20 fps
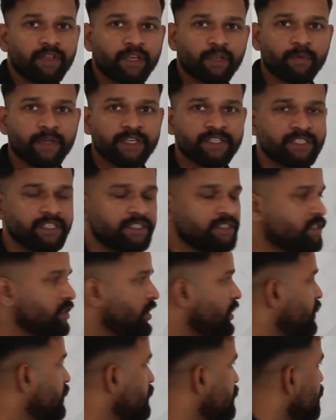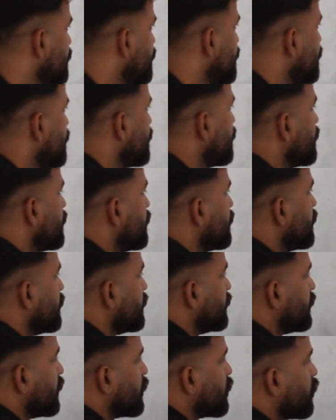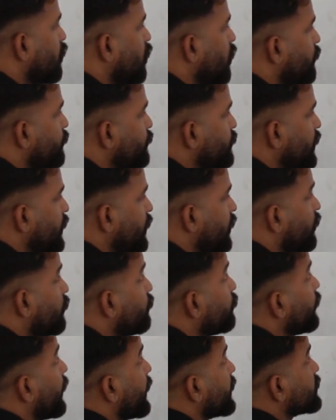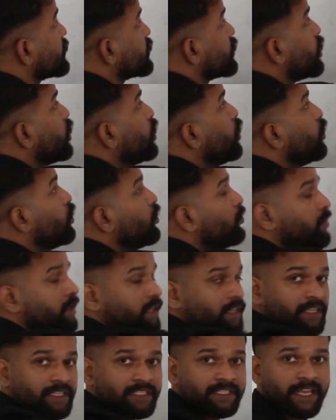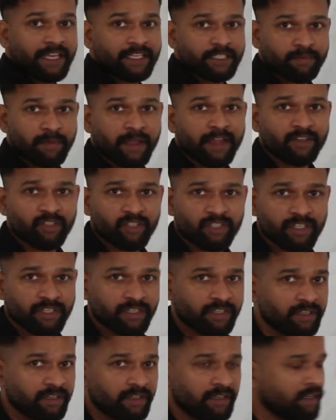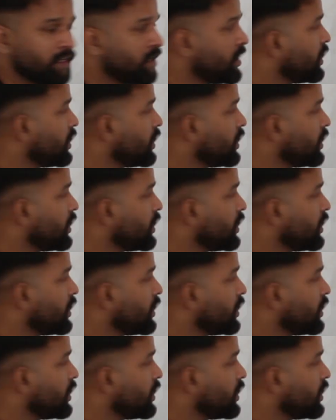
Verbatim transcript: the question says, the coefficient of x cube in this expansion